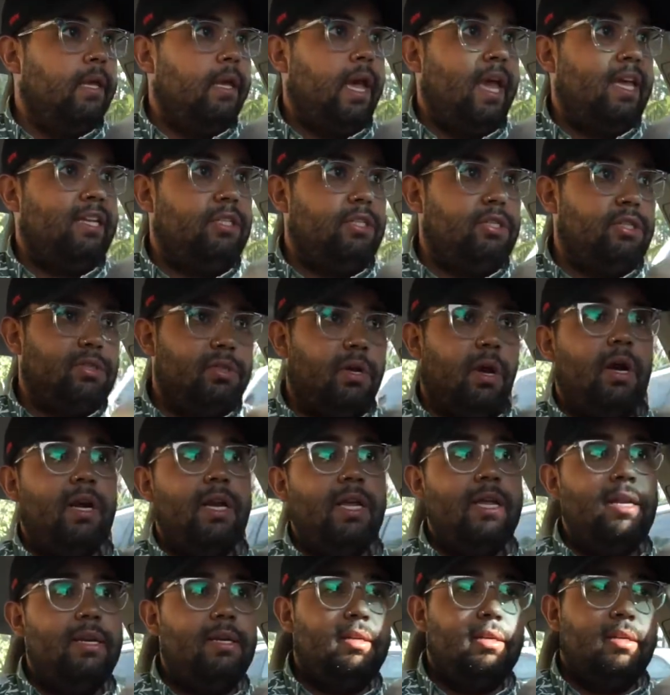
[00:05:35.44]
and
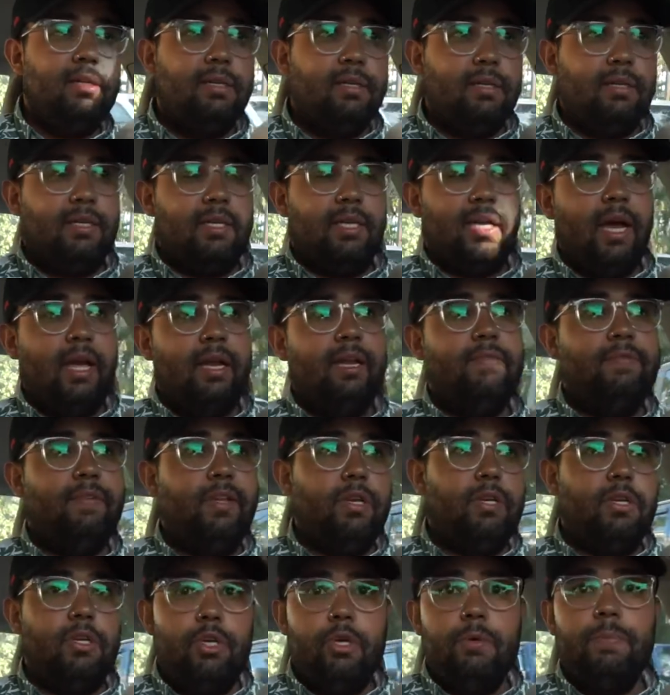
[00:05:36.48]
started kind of a
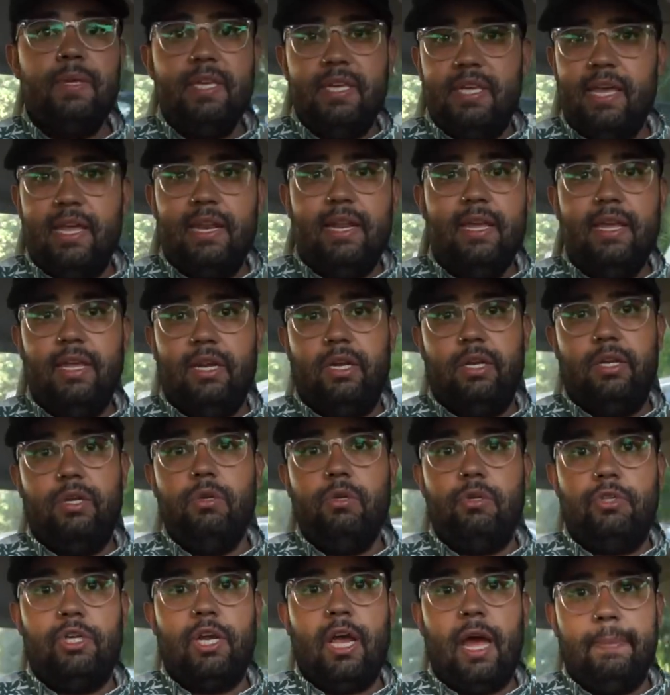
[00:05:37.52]
new beginning and a
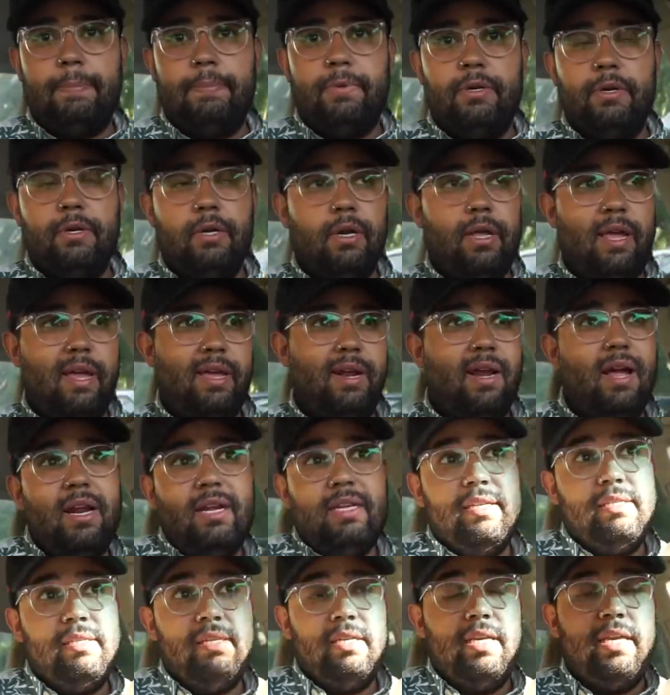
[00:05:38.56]
new chapter, and
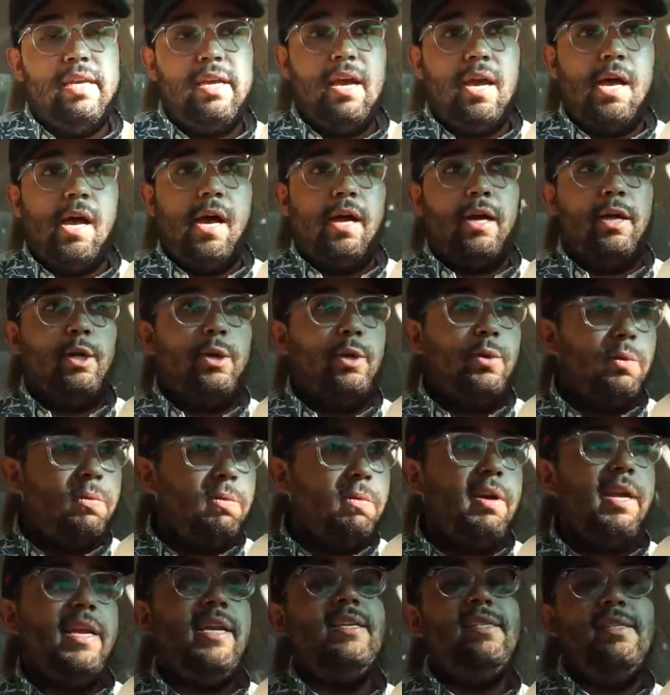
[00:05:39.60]
honestly, a
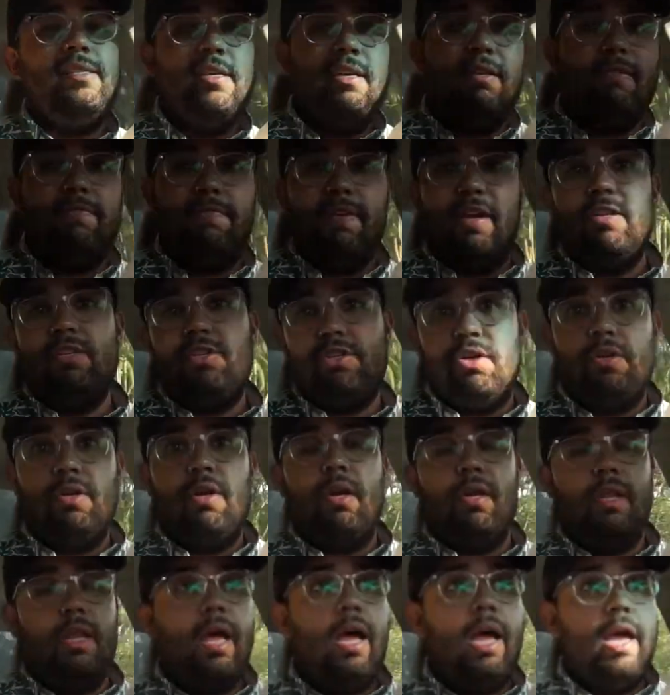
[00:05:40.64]
crazy adventure in
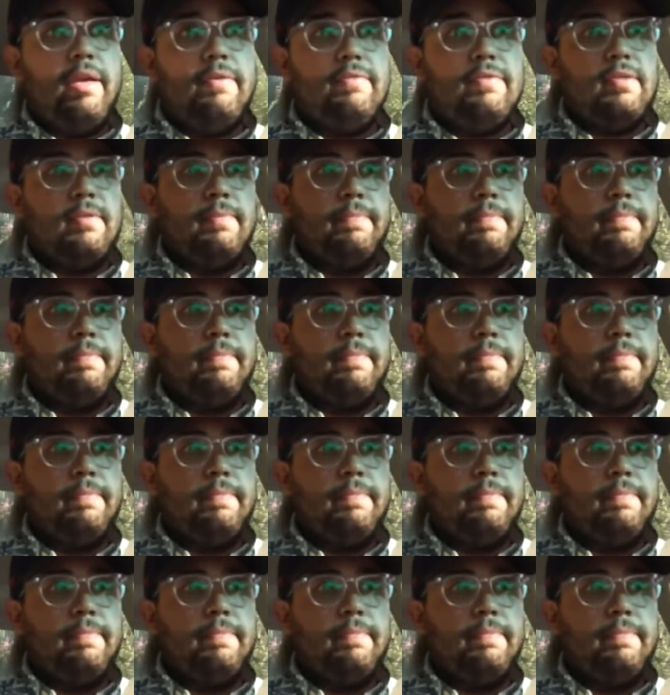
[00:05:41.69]
our lives.